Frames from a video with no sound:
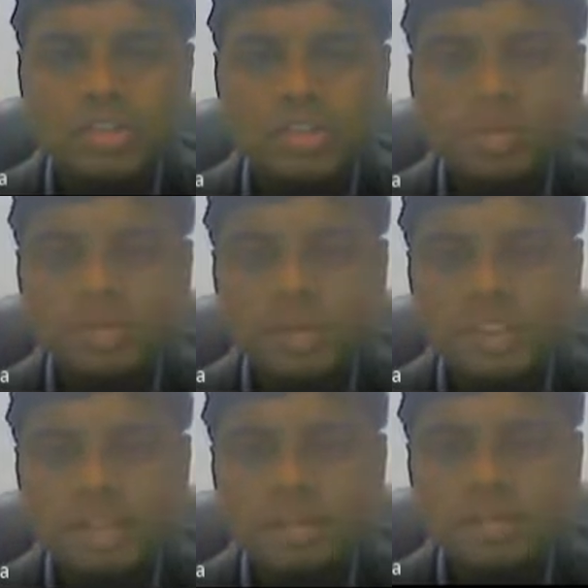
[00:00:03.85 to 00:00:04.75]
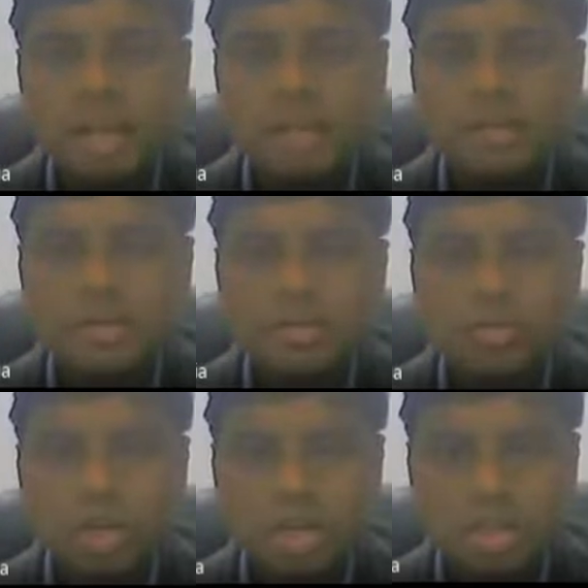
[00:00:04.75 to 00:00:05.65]
to present my
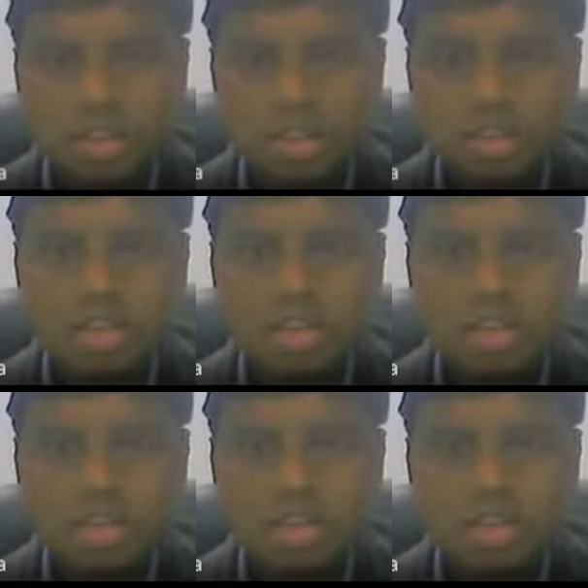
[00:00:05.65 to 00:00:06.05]
work